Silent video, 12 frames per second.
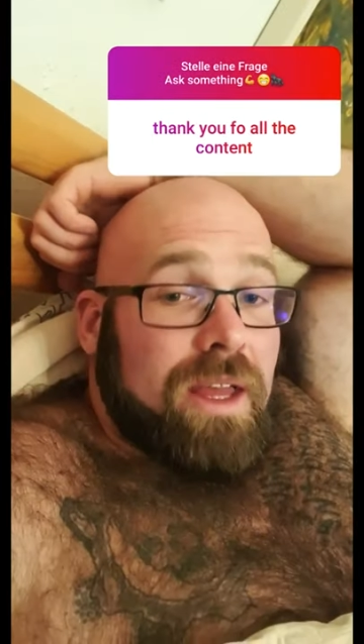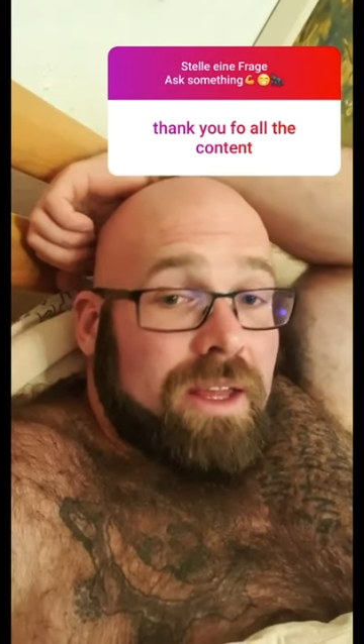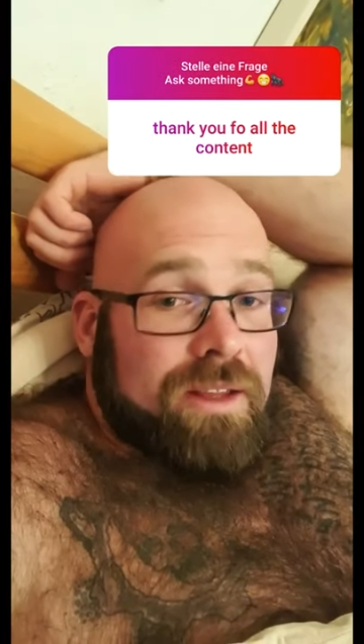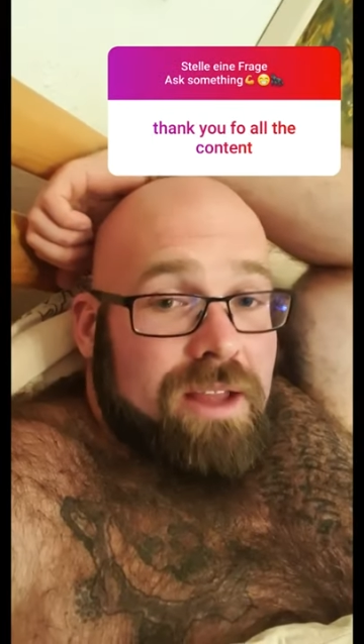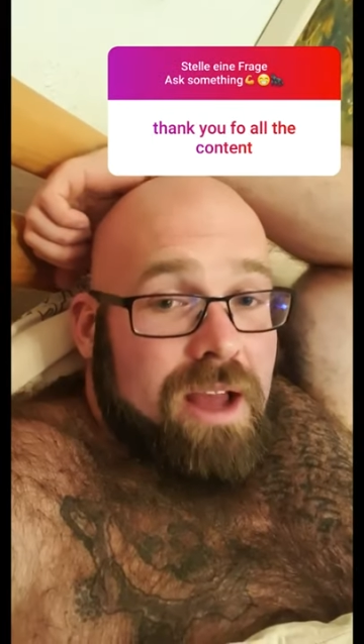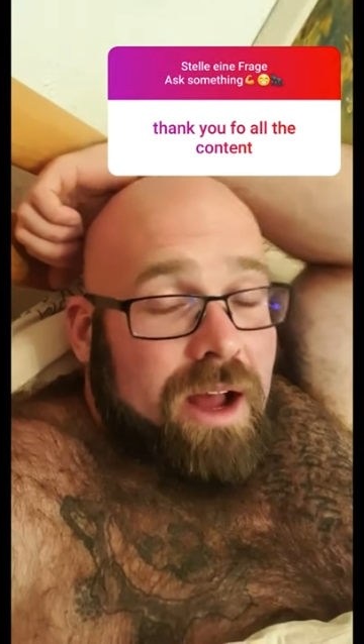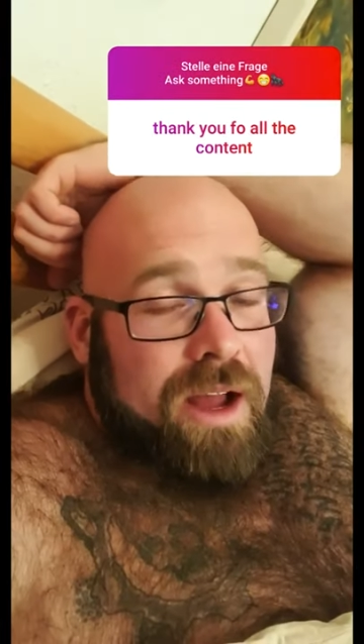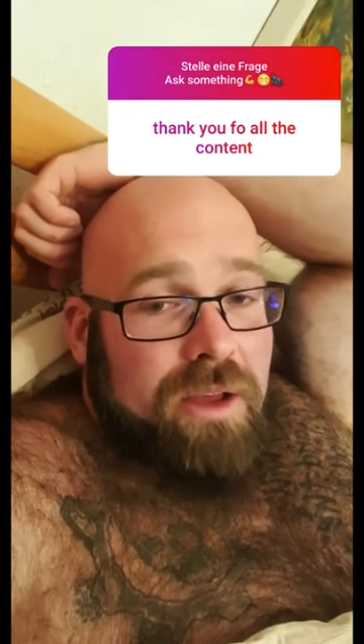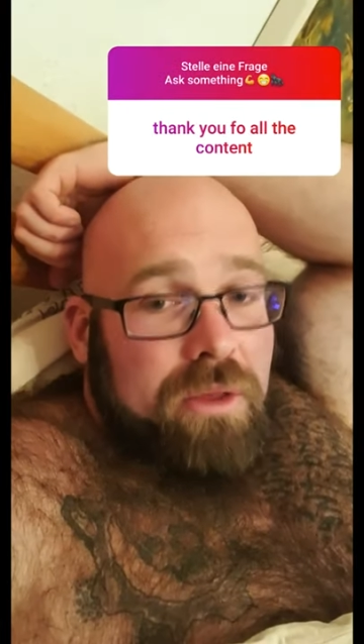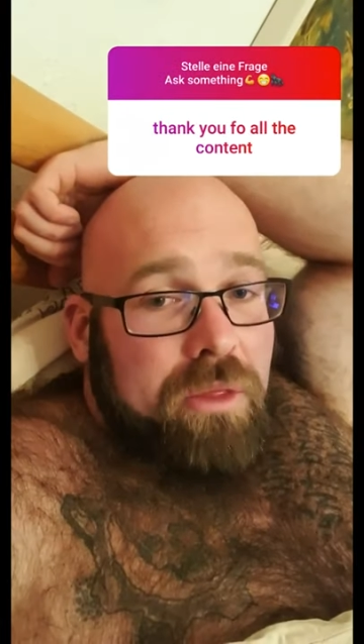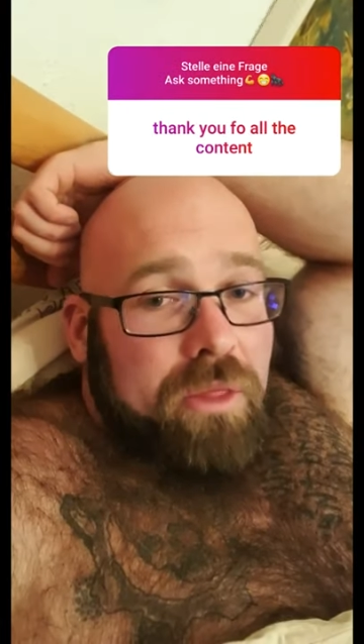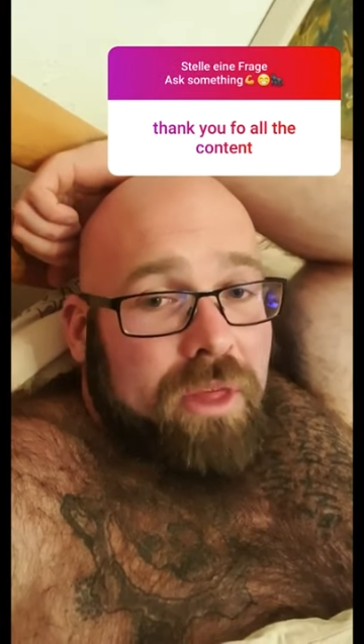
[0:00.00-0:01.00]
And
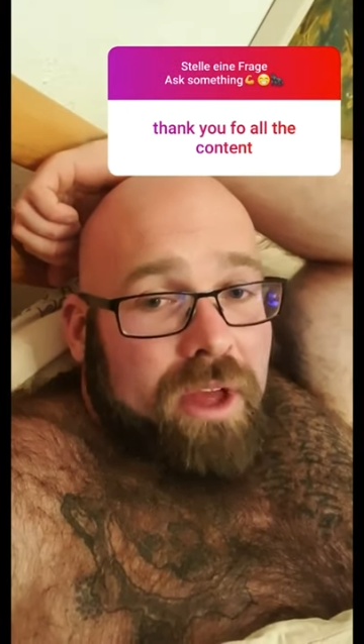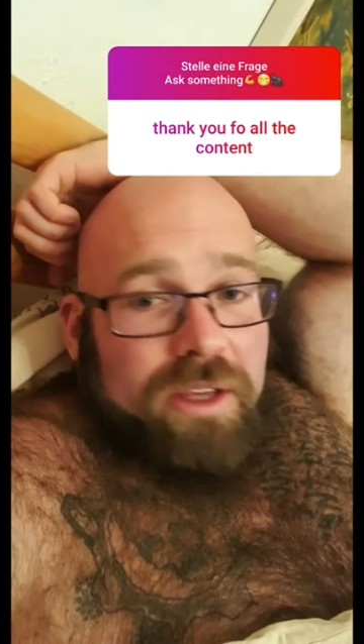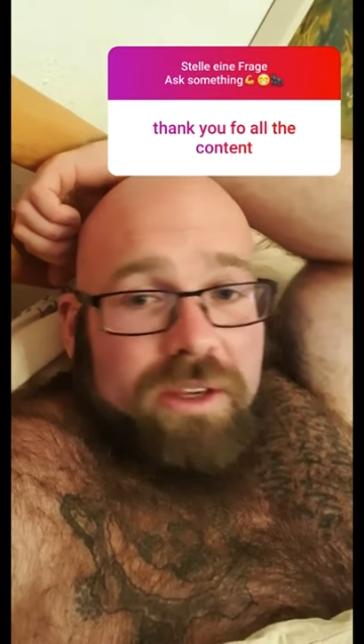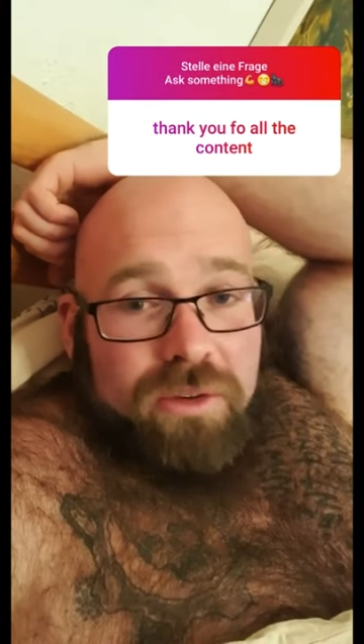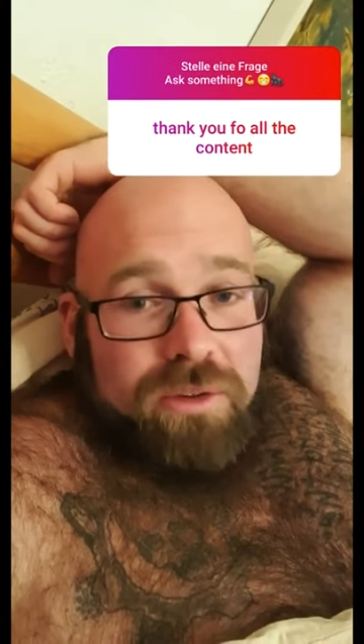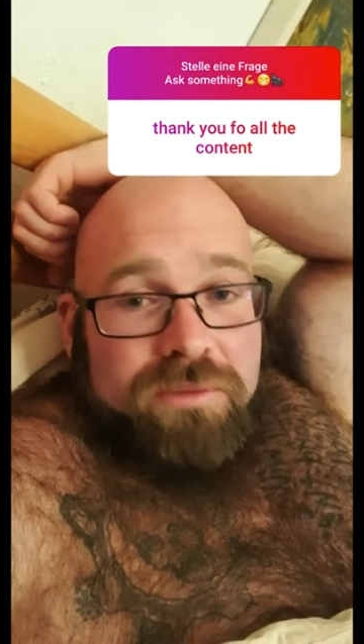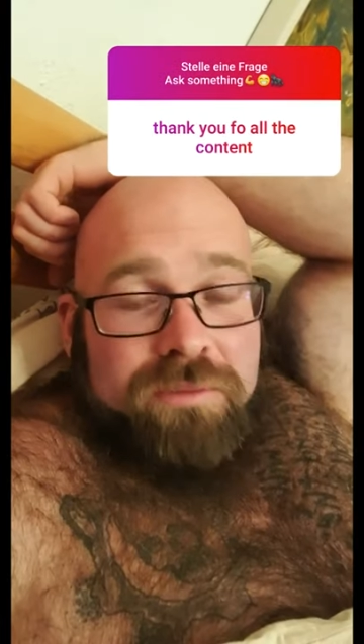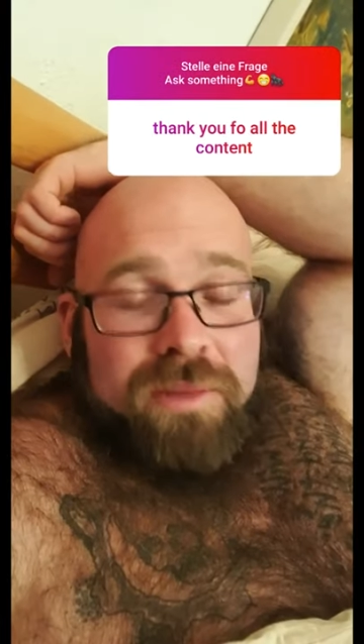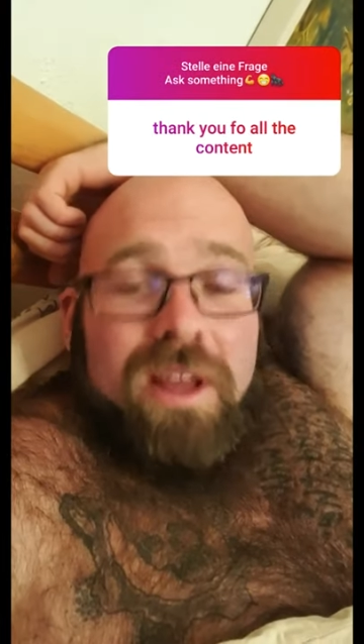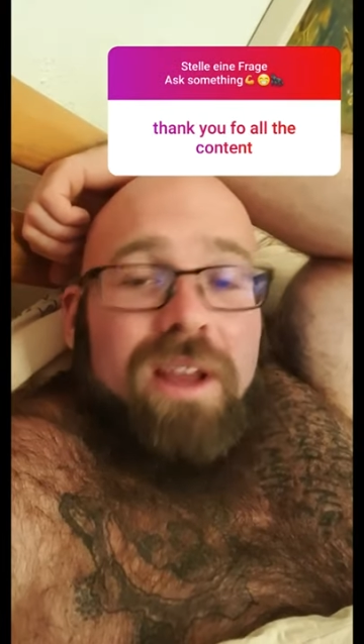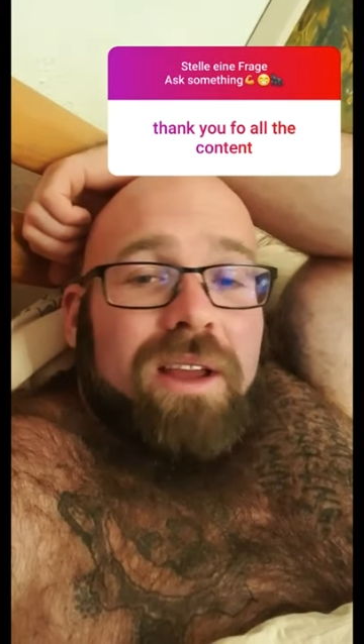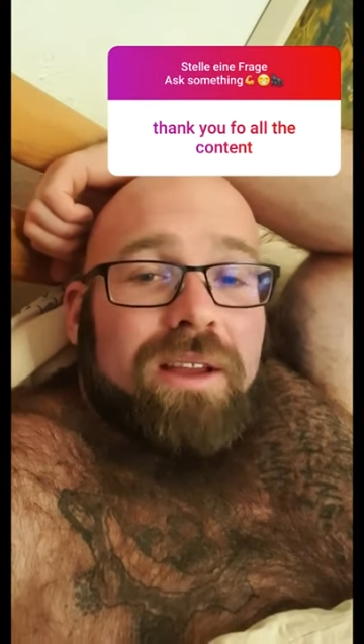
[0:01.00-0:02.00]
I thank you.
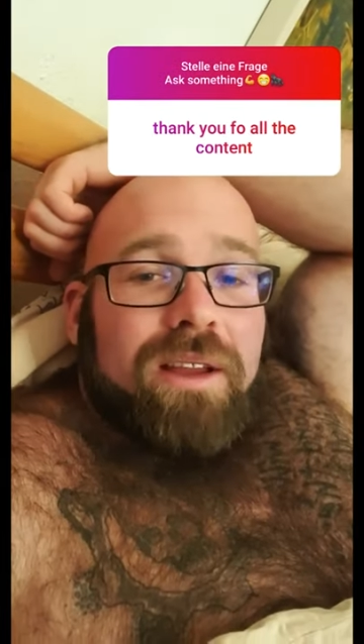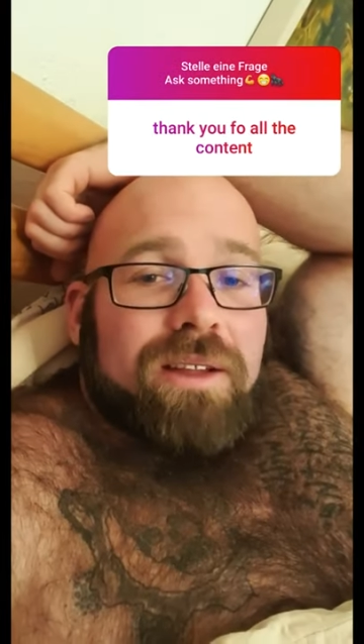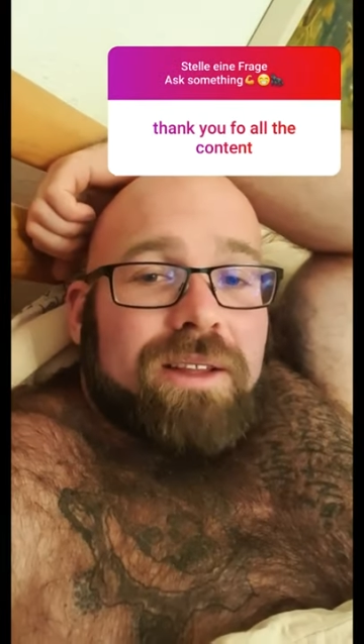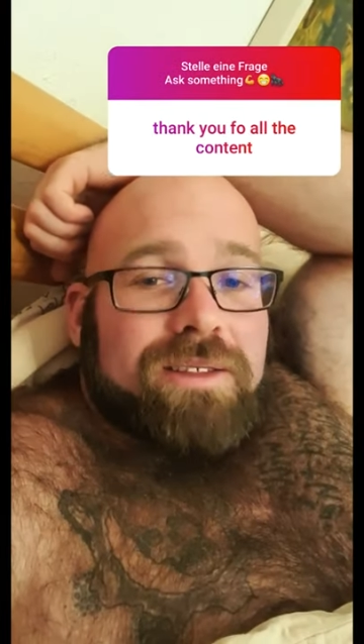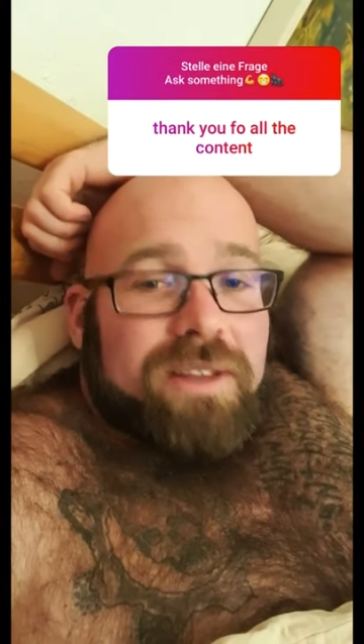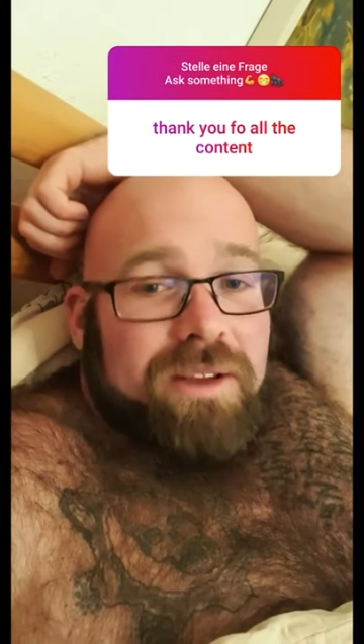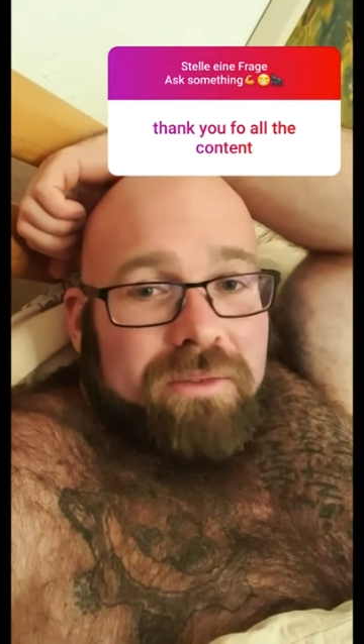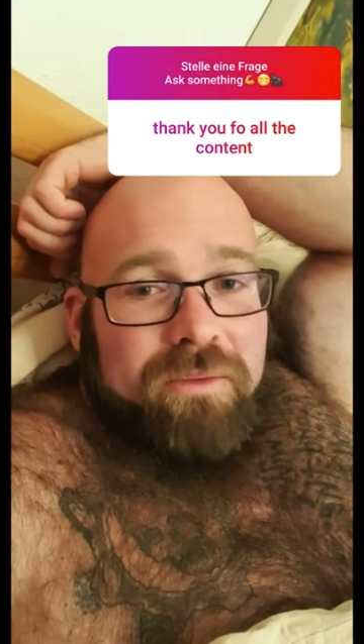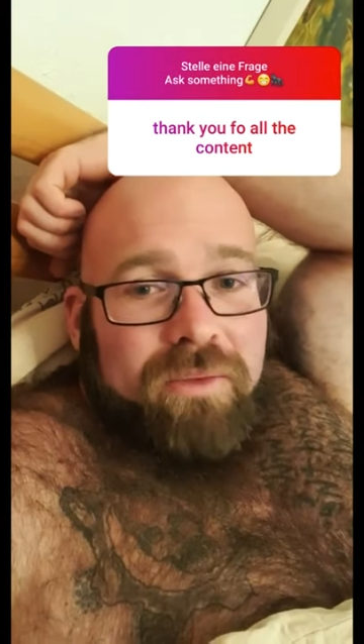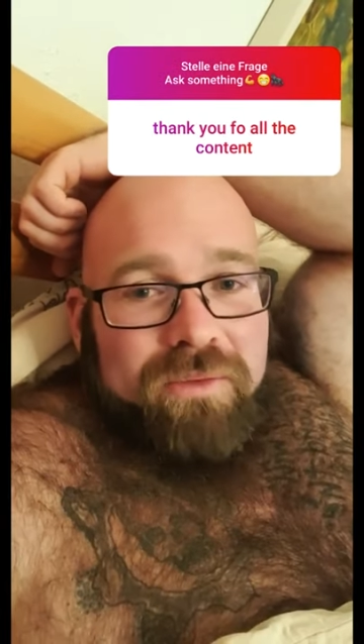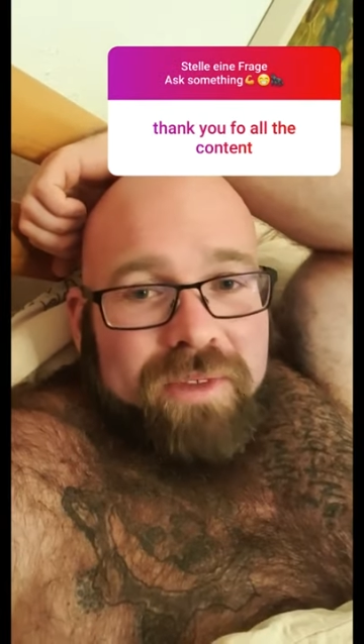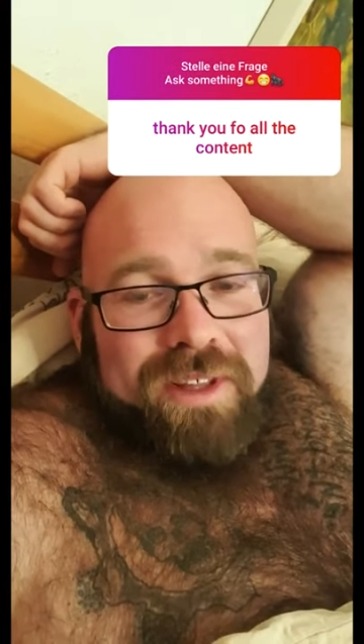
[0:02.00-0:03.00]
It is a
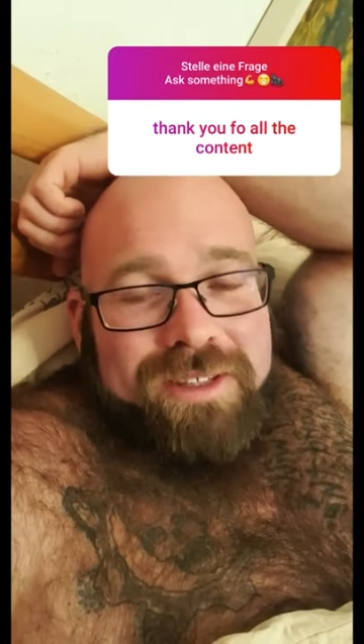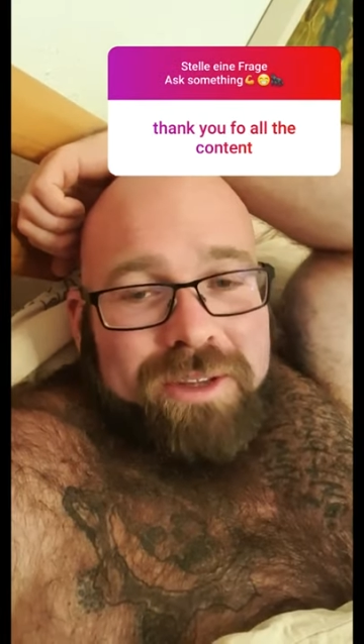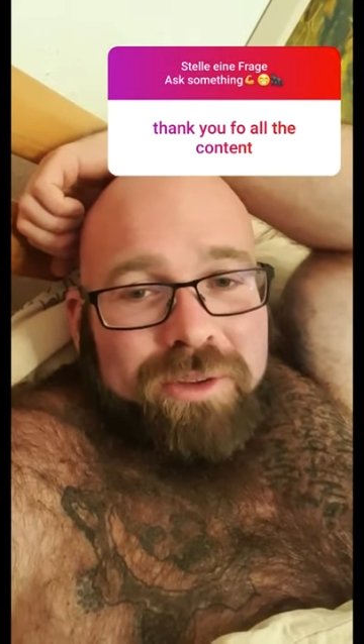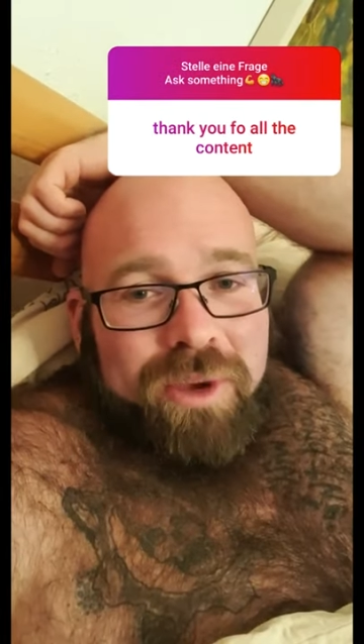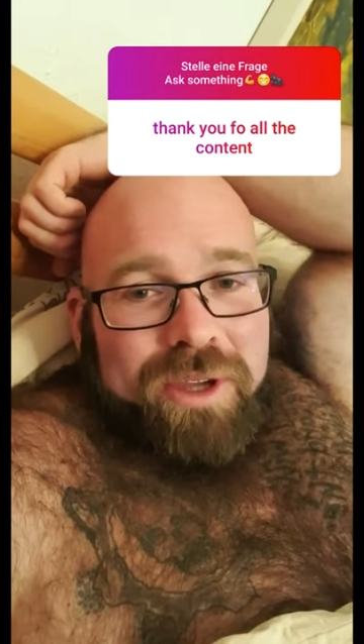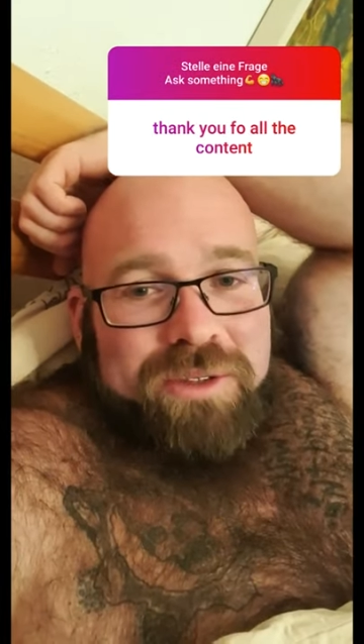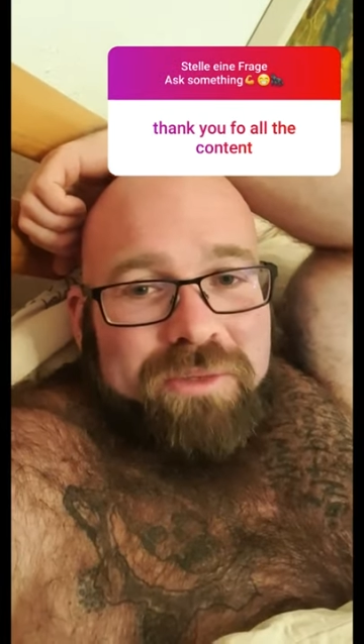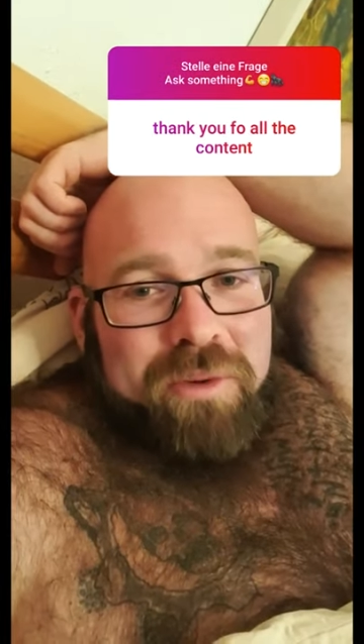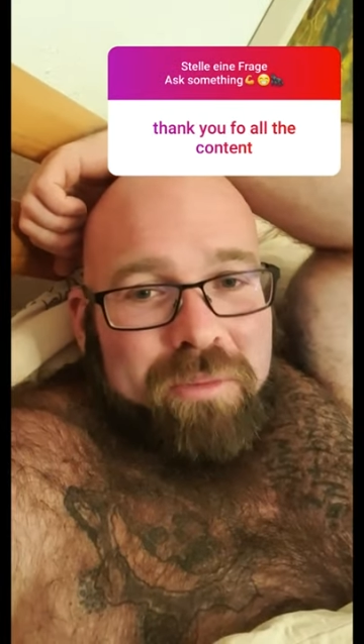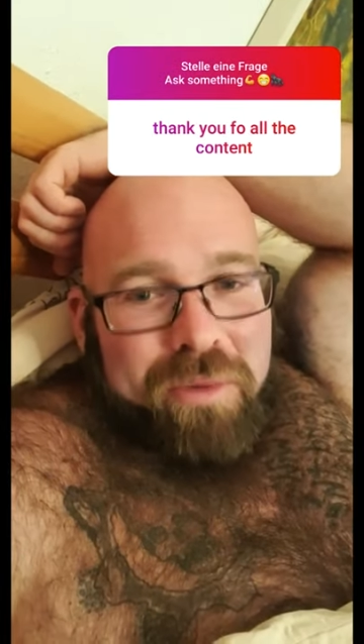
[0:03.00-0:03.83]
win-win situation for